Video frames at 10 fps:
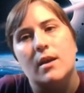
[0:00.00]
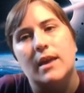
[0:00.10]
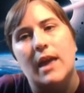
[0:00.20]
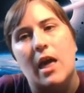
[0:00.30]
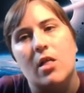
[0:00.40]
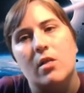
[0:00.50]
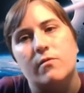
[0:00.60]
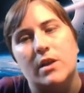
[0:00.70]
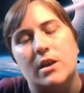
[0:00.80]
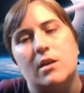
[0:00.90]

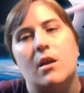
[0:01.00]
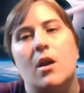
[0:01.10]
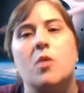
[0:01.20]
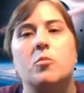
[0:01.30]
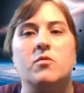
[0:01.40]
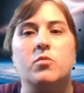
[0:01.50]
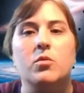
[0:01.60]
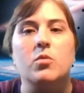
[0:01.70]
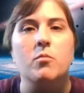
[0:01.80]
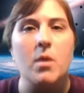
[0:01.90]
Kelvin. But if we
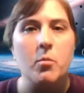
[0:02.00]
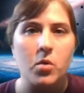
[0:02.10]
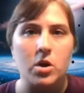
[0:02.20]
remember,